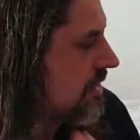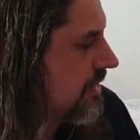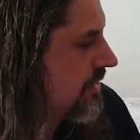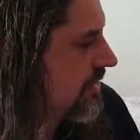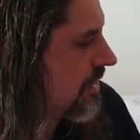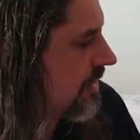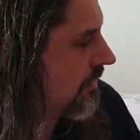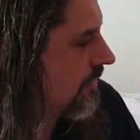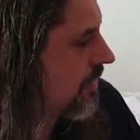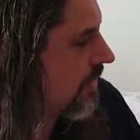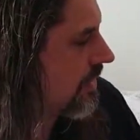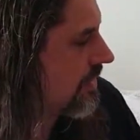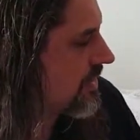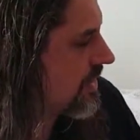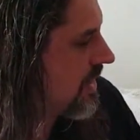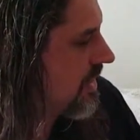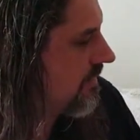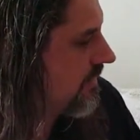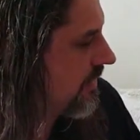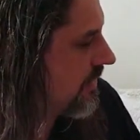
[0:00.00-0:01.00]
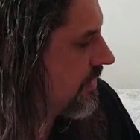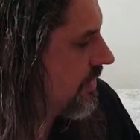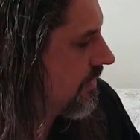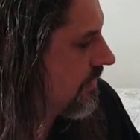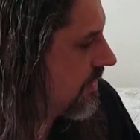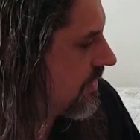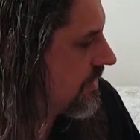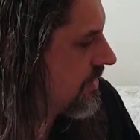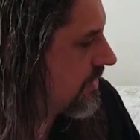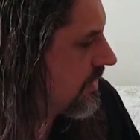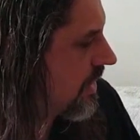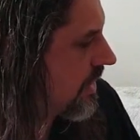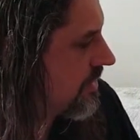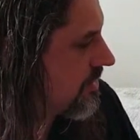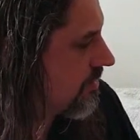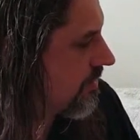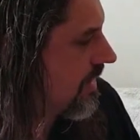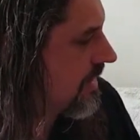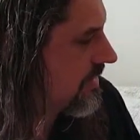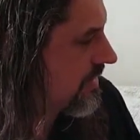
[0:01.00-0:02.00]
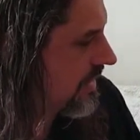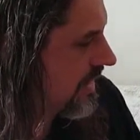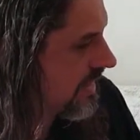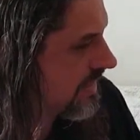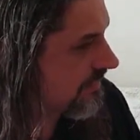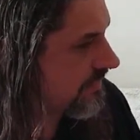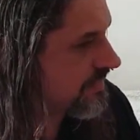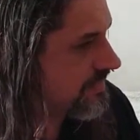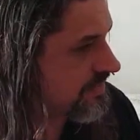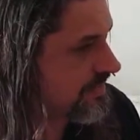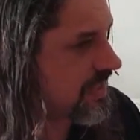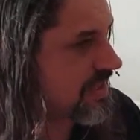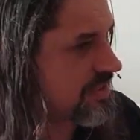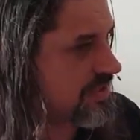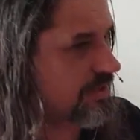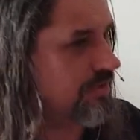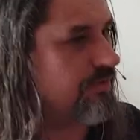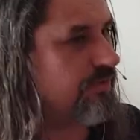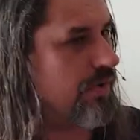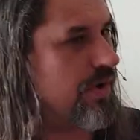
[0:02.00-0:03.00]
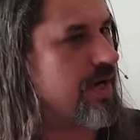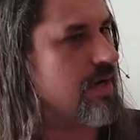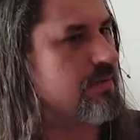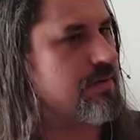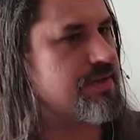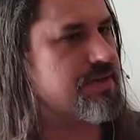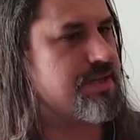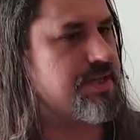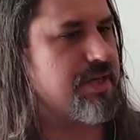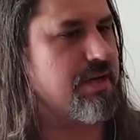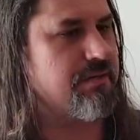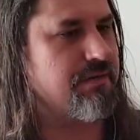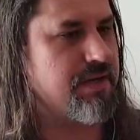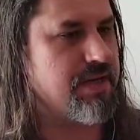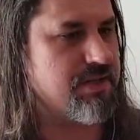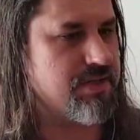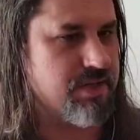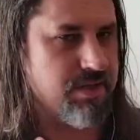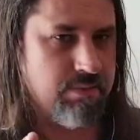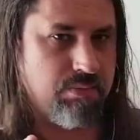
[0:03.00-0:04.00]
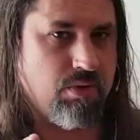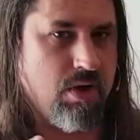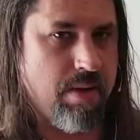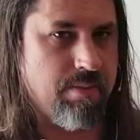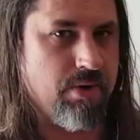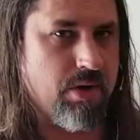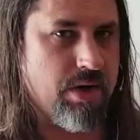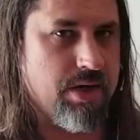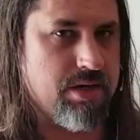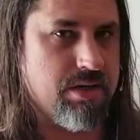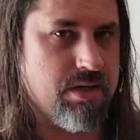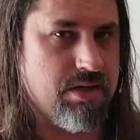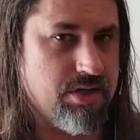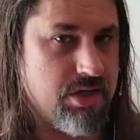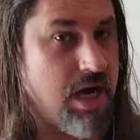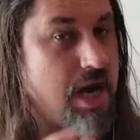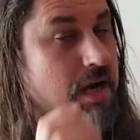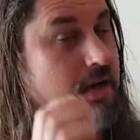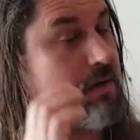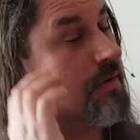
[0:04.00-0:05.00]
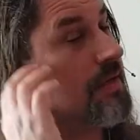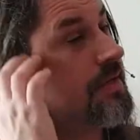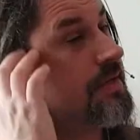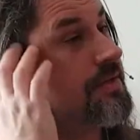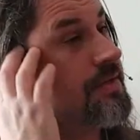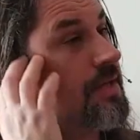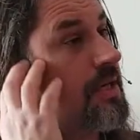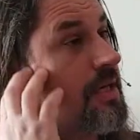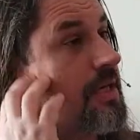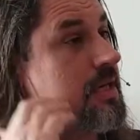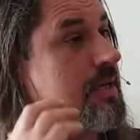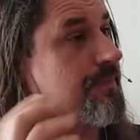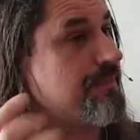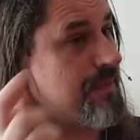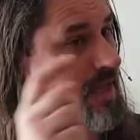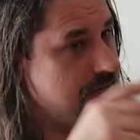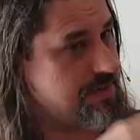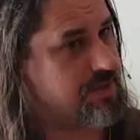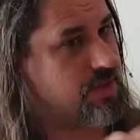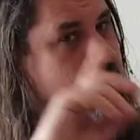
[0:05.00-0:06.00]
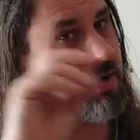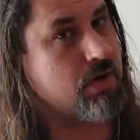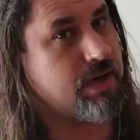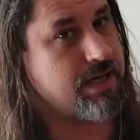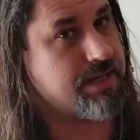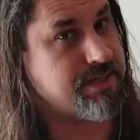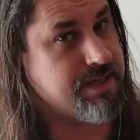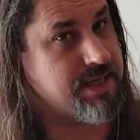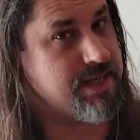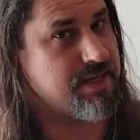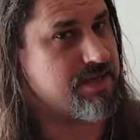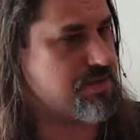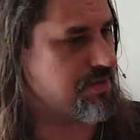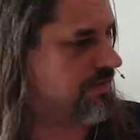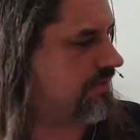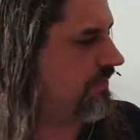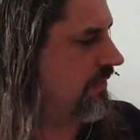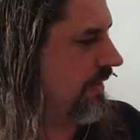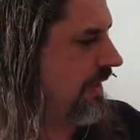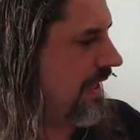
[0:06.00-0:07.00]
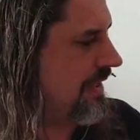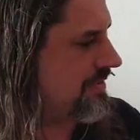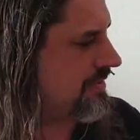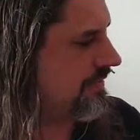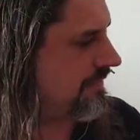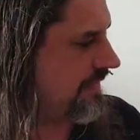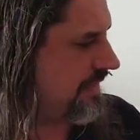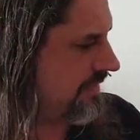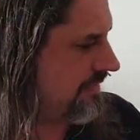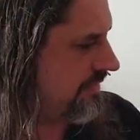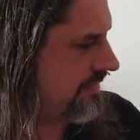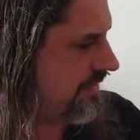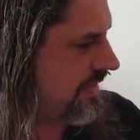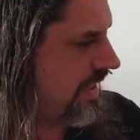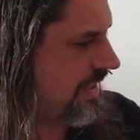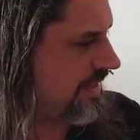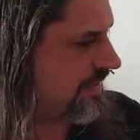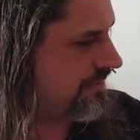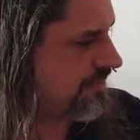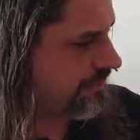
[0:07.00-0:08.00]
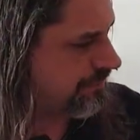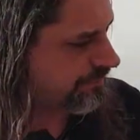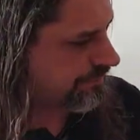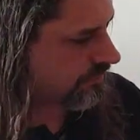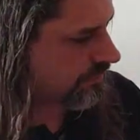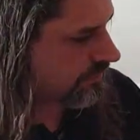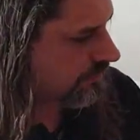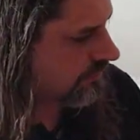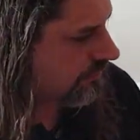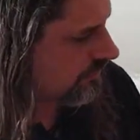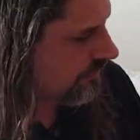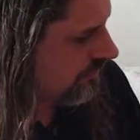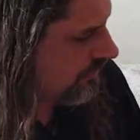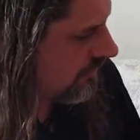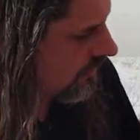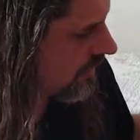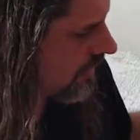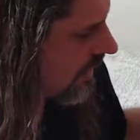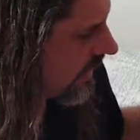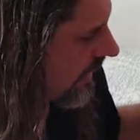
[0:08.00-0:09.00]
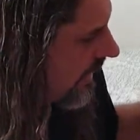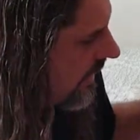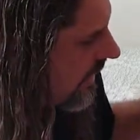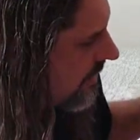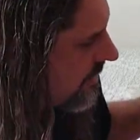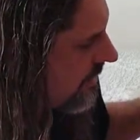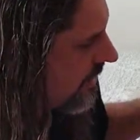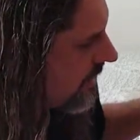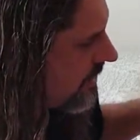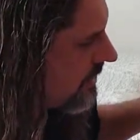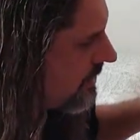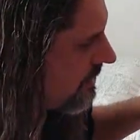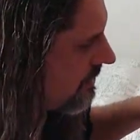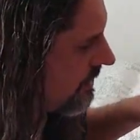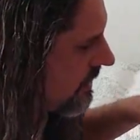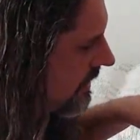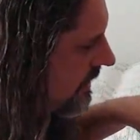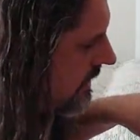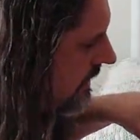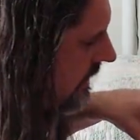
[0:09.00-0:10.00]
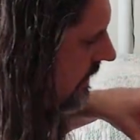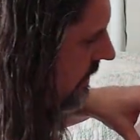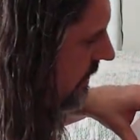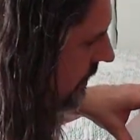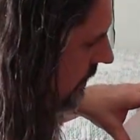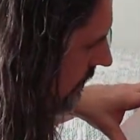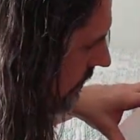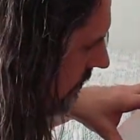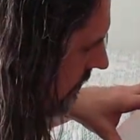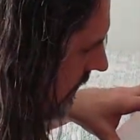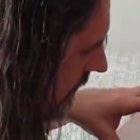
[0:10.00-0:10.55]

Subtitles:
So, of course, even though this does resonate the center frequency of each of the primary chakras, as according to Eastern philosophy and science, I can actually tune and detune.